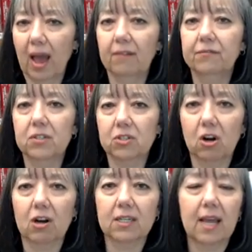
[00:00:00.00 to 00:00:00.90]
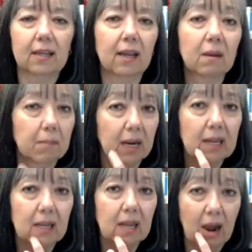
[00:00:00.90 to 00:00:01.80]
have to start taking the
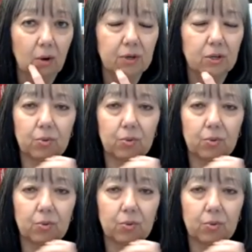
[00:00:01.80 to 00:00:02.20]
money out.